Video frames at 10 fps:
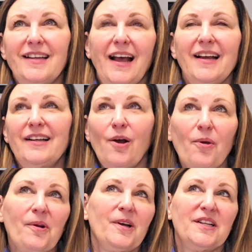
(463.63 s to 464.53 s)
I know
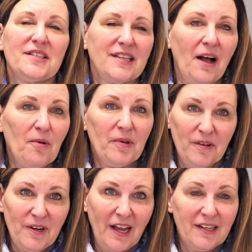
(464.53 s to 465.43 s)
they're going to sell, but
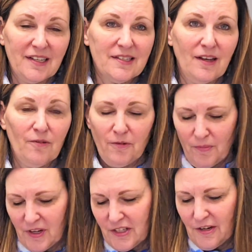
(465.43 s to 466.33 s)
they're not going to sell for much.